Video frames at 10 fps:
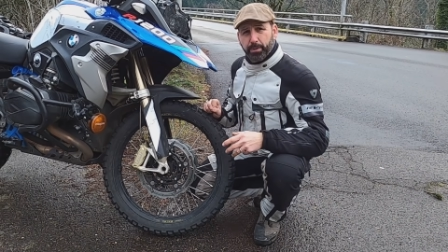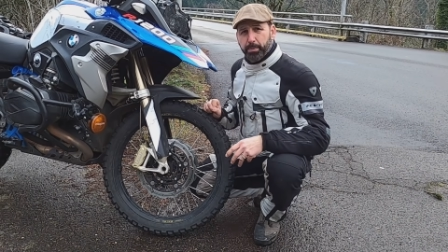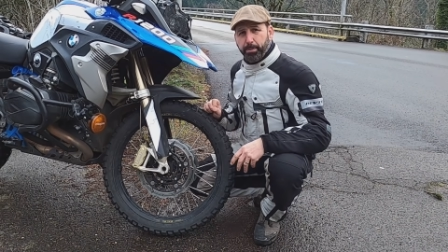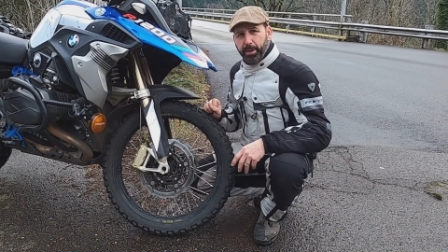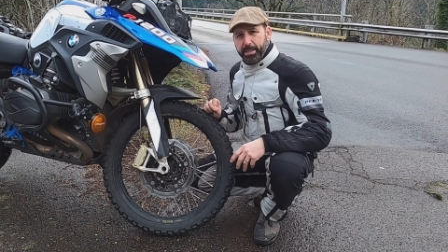over
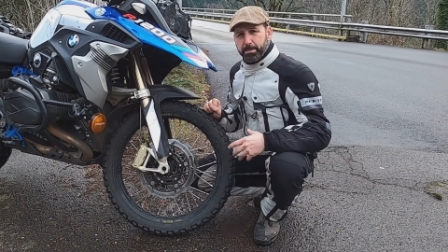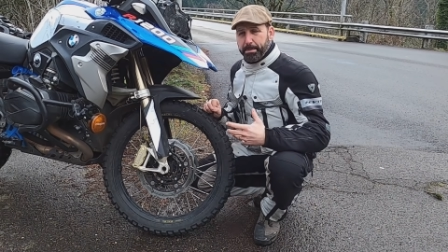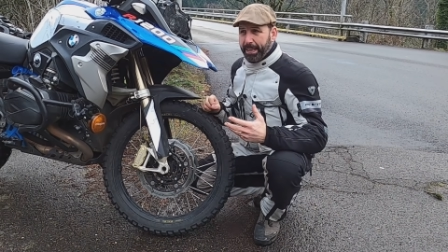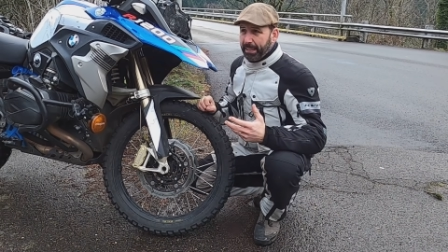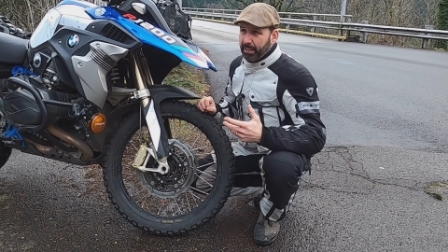the
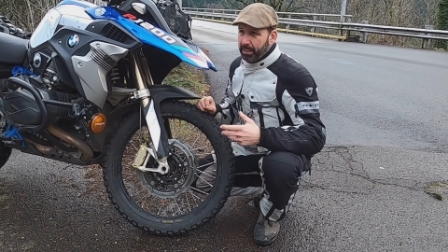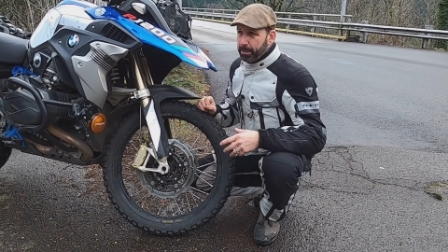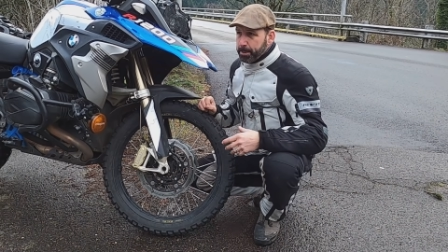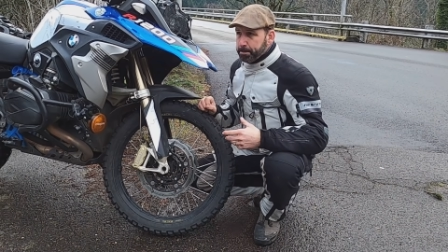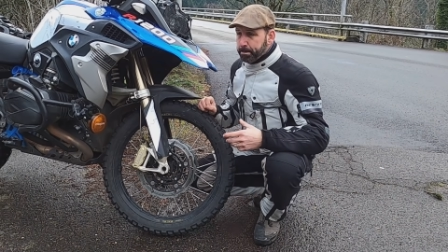place, making
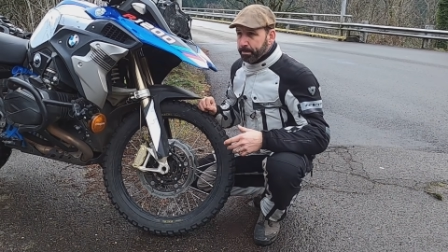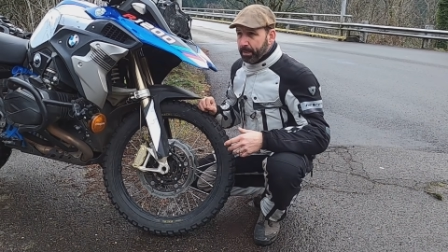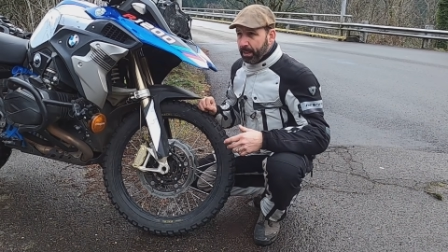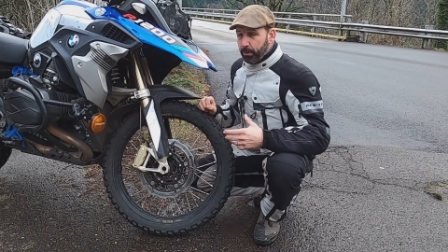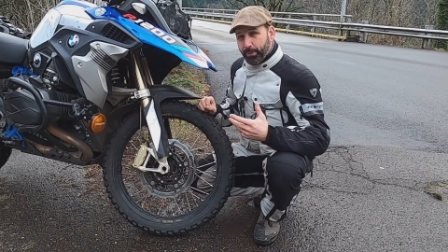it
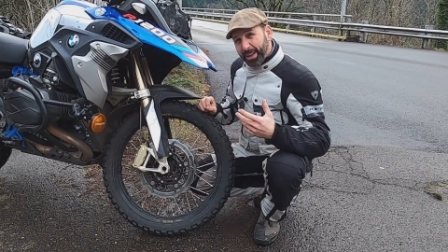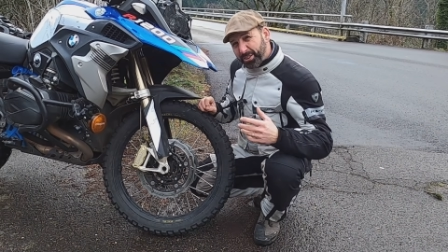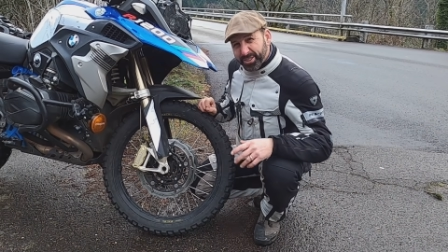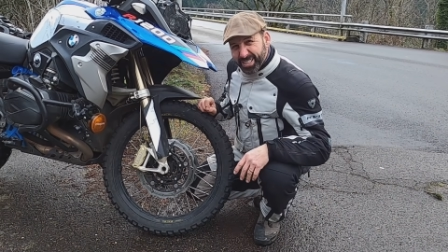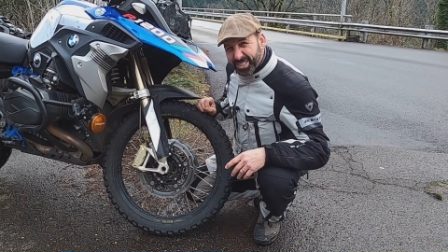
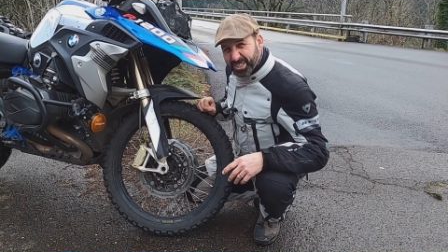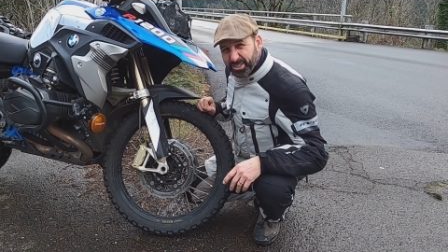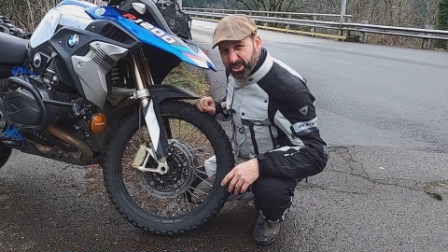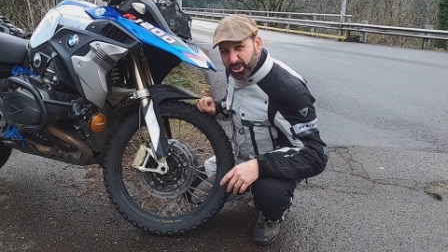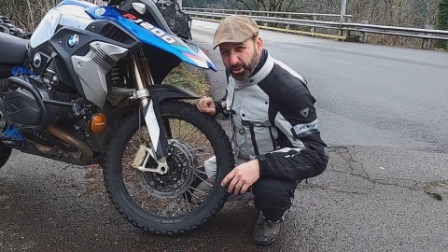rather
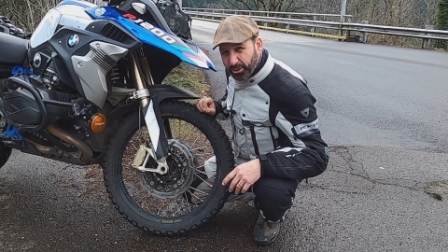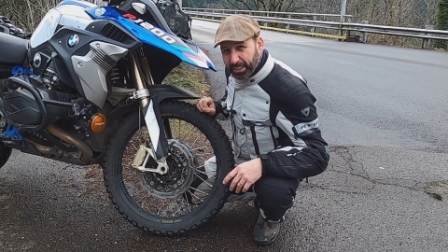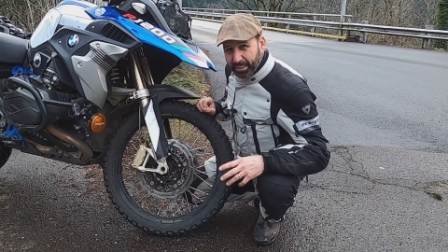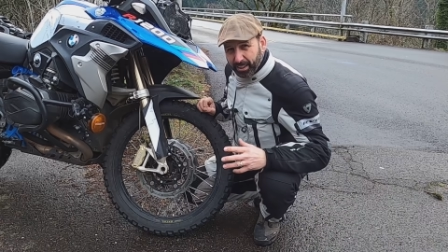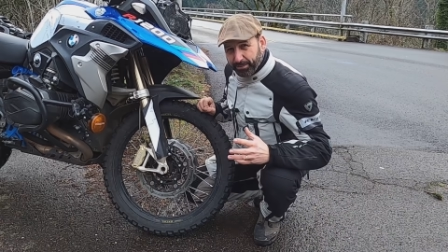
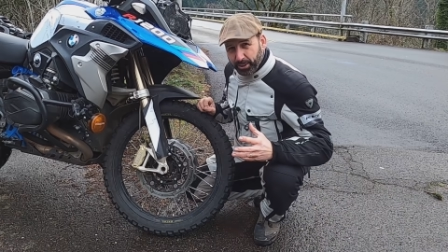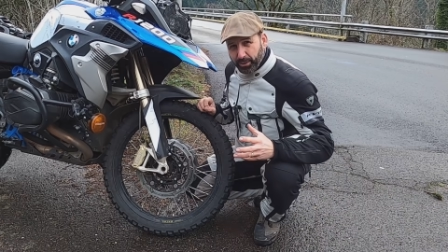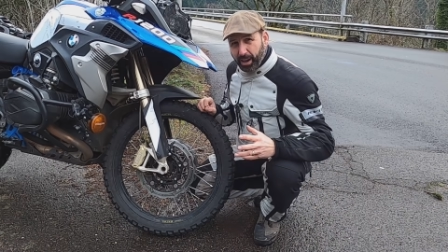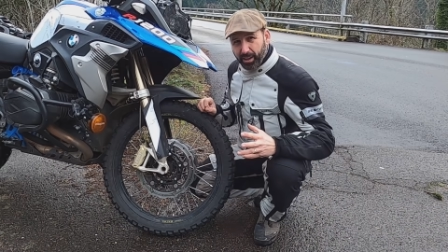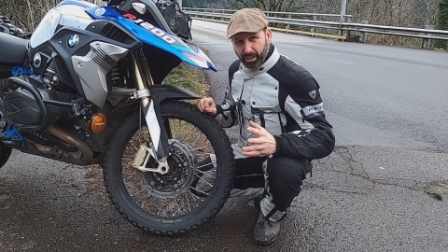disconcerting if
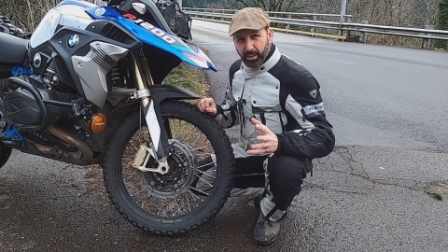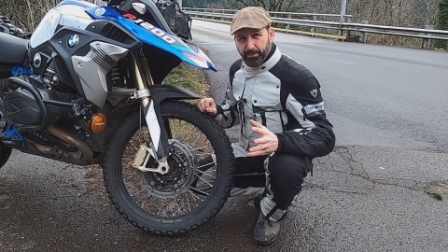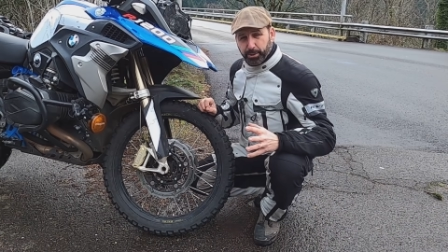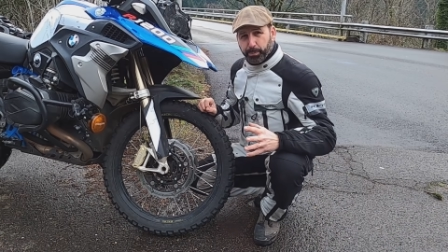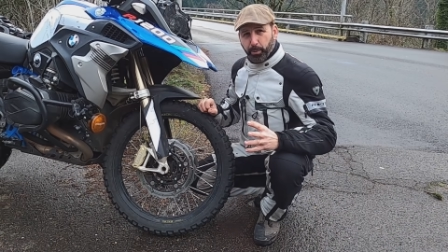you're not
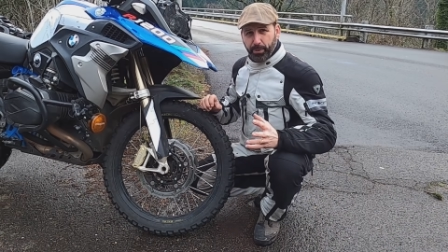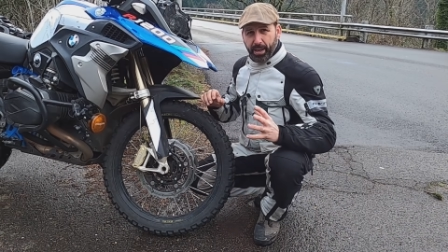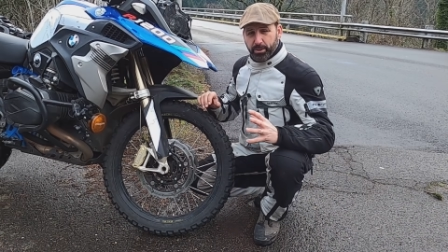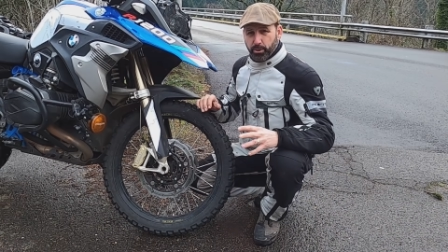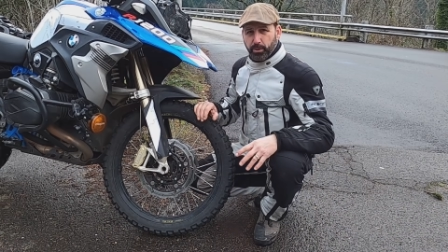comfortable
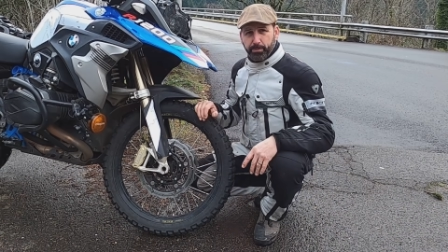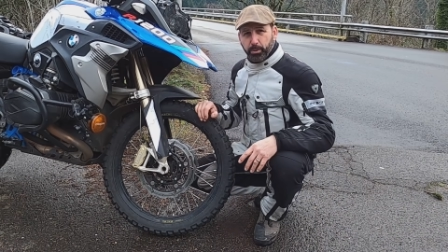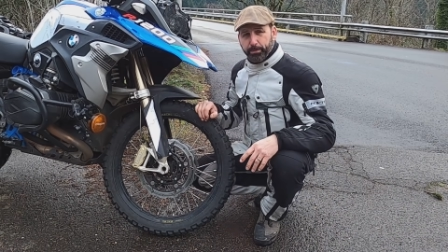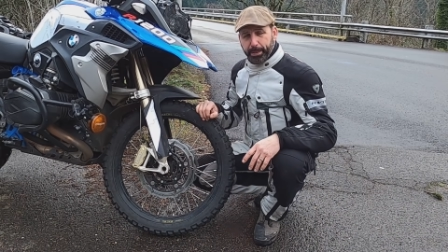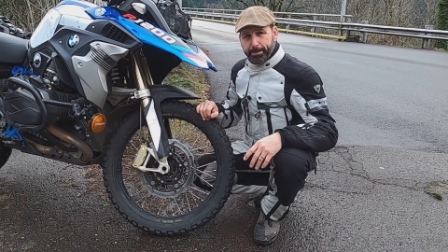with that sort
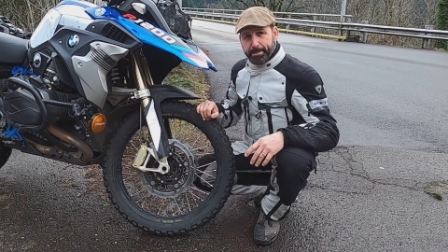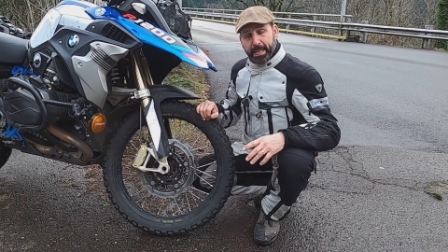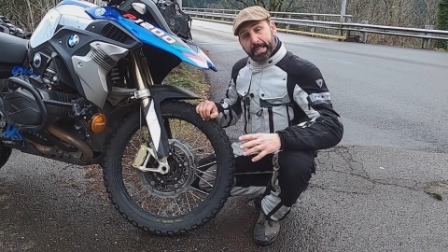of movement.